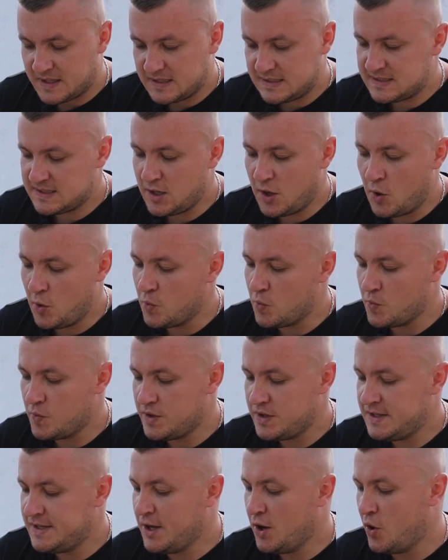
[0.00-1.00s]
So
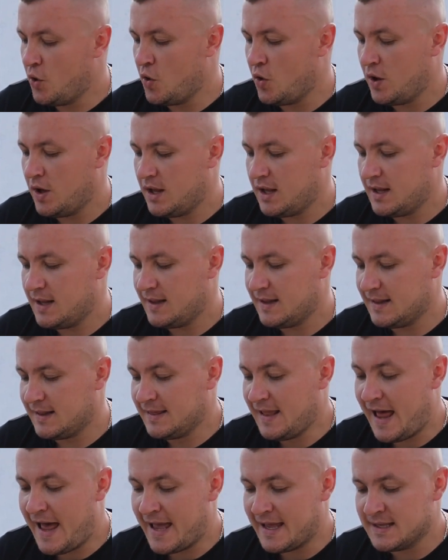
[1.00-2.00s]
your
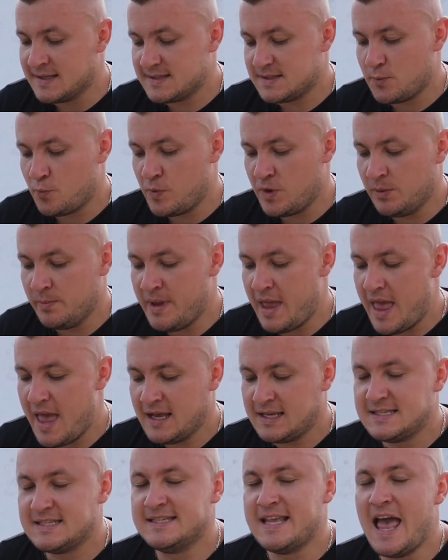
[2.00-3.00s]
lights will be
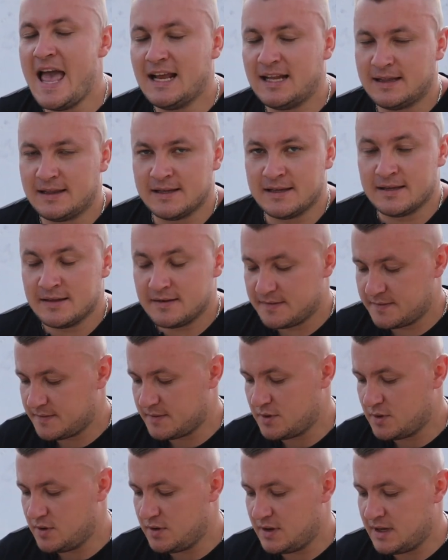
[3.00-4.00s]
exactly
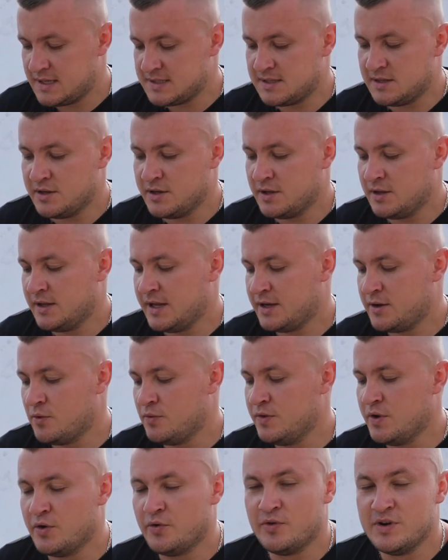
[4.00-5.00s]
as like
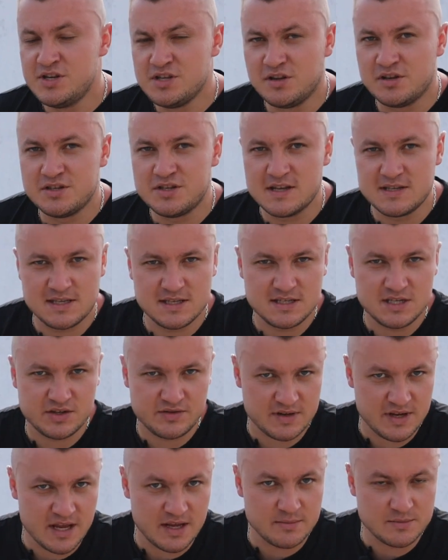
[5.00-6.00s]
on the original
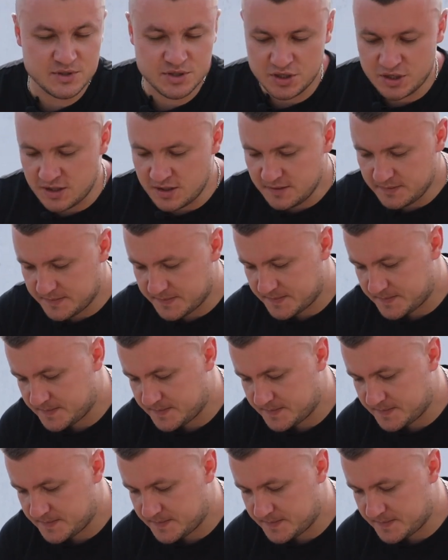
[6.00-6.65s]
G63 AMG.